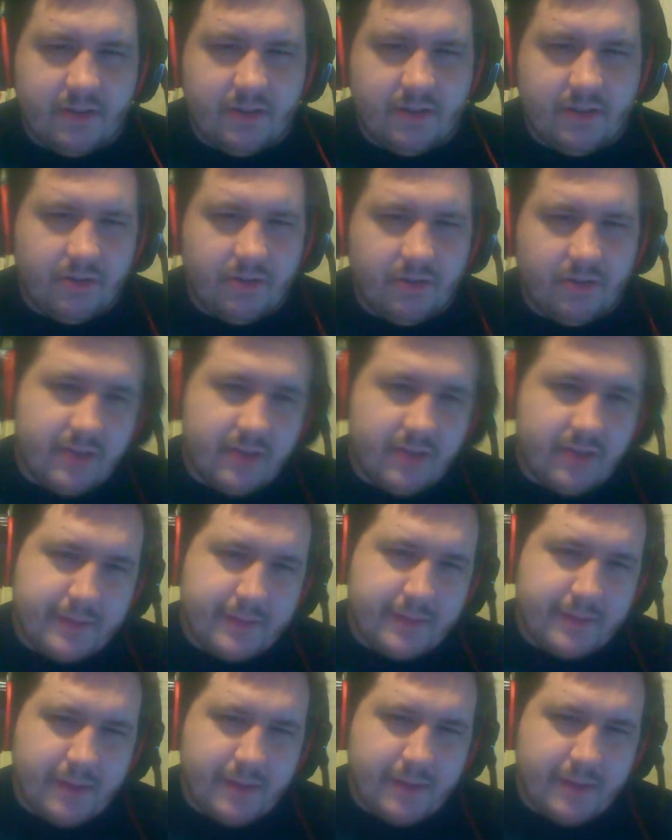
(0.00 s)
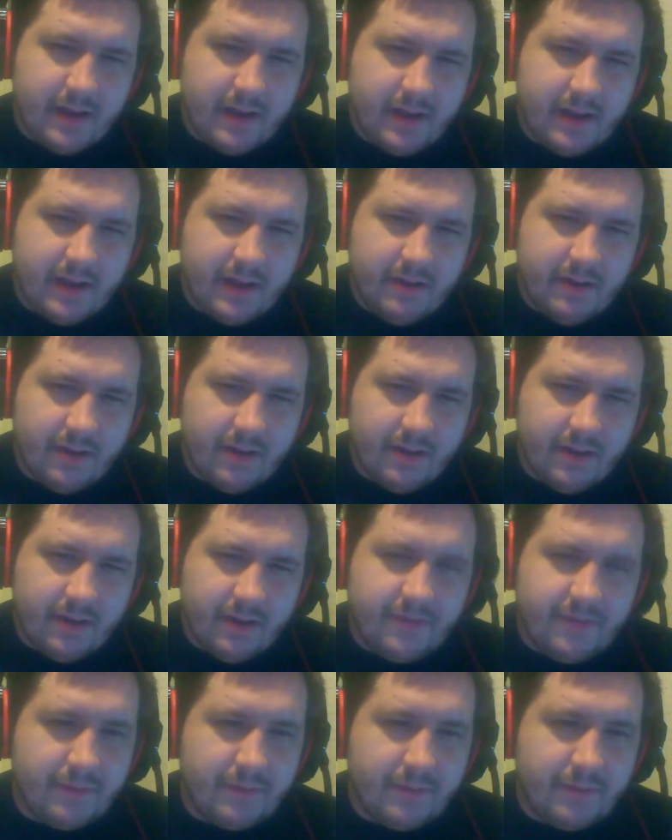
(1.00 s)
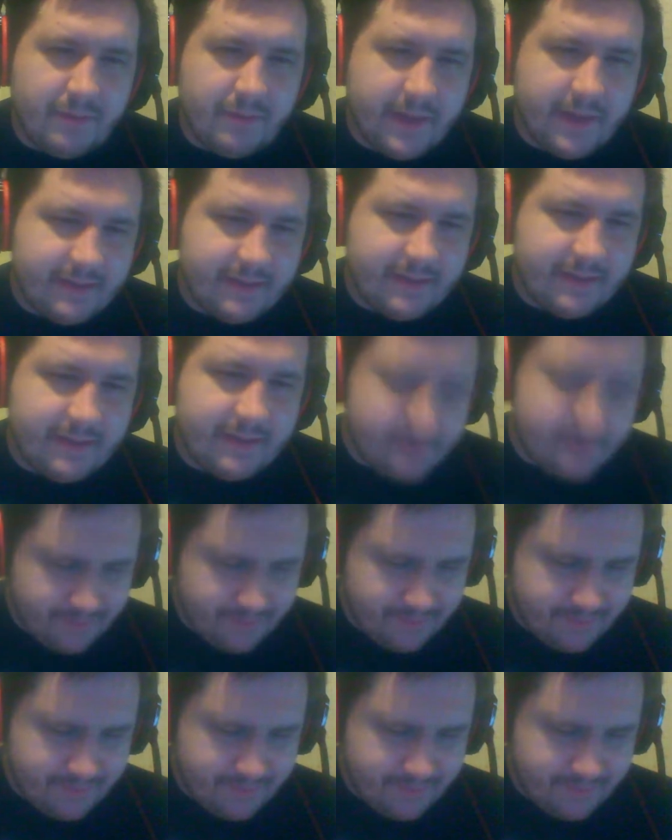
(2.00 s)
the usual stop spot, the fun place.